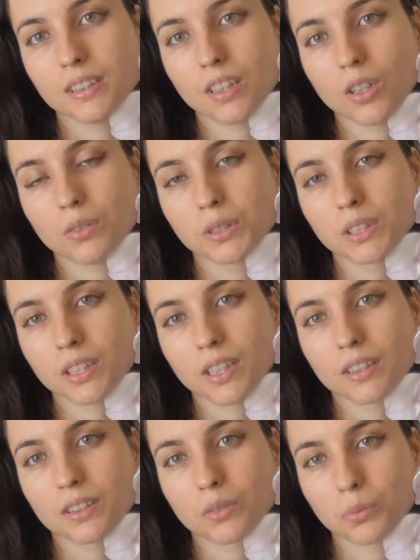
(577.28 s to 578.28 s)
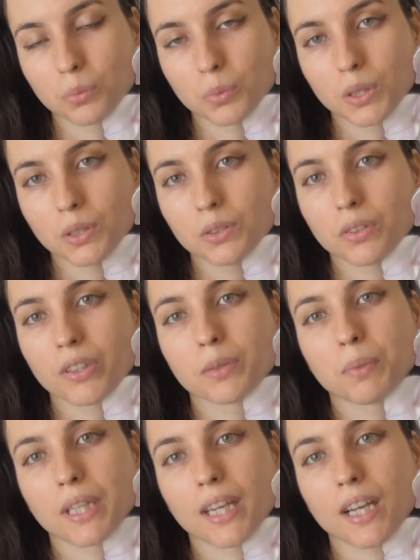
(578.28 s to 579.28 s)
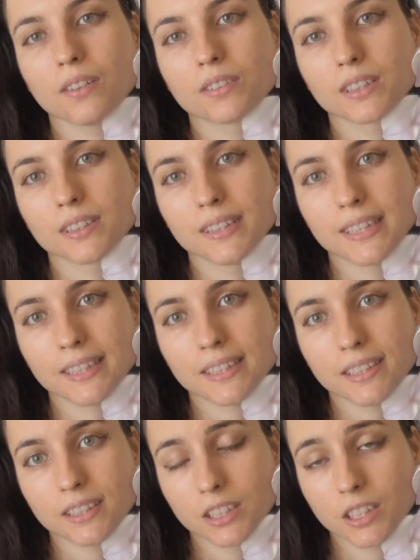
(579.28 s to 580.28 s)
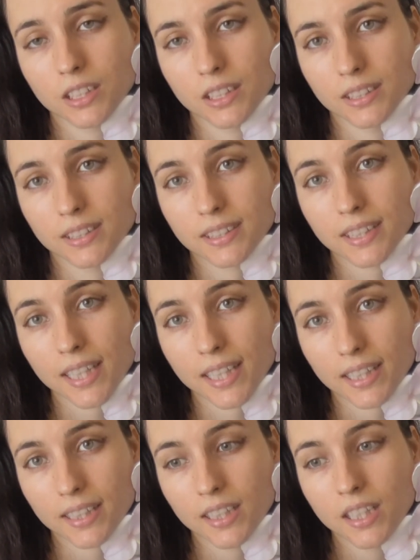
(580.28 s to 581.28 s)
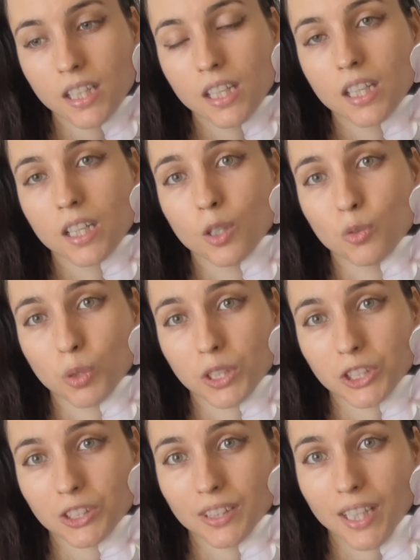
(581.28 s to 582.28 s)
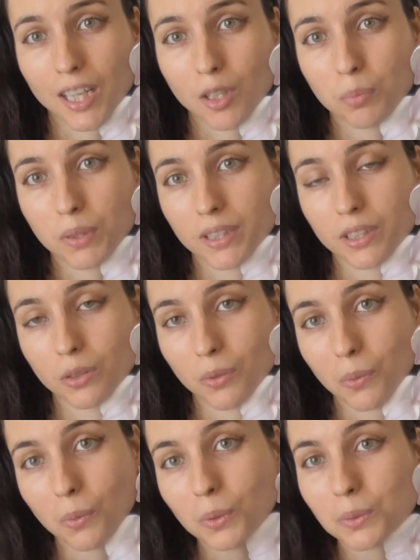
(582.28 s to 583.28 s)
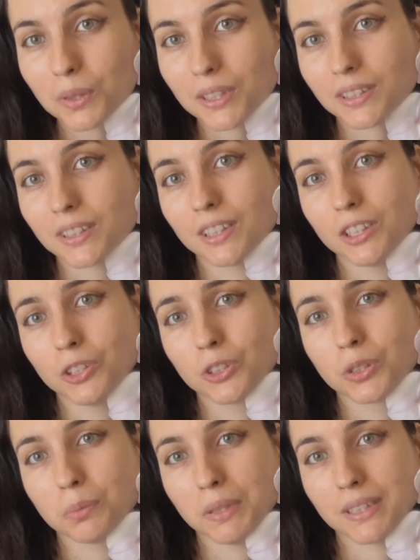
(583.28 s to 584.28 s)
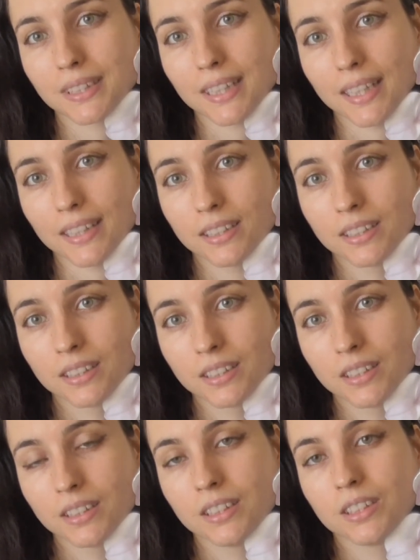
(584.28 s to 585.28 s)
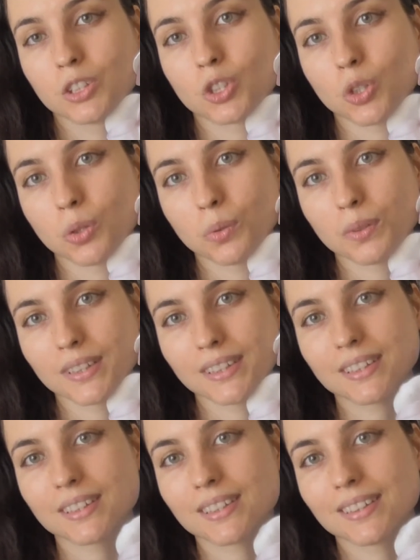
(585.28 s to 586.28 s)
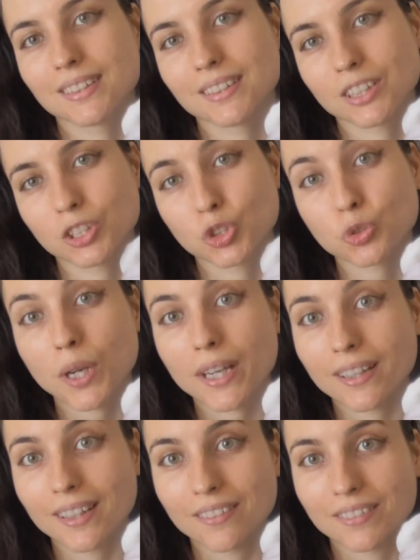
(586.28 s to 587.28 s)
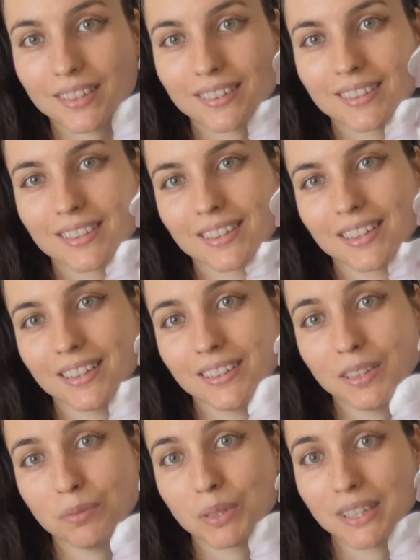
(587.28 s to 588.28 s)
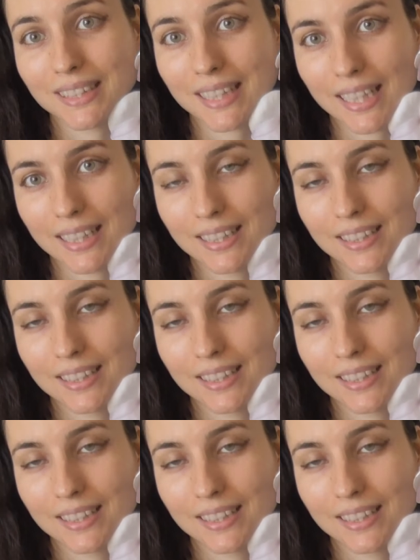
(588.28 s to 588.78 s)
Obviously, when you heard me counting, desage is 10 in Russian now, but in Old Russian it used to be tsat. So let's try 11. Adim tsat.